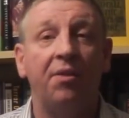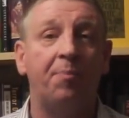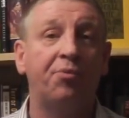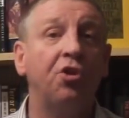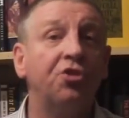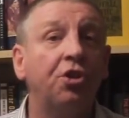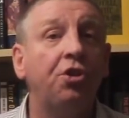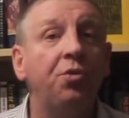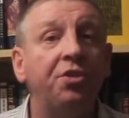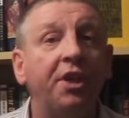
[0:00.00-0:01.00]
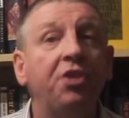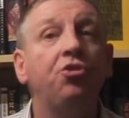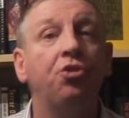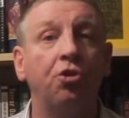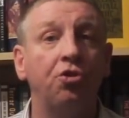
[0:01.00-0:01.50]
The prosecuting
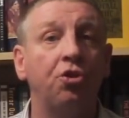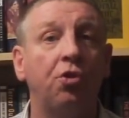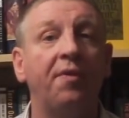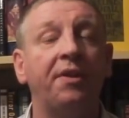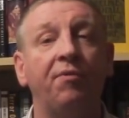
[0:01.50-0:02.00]
judge over the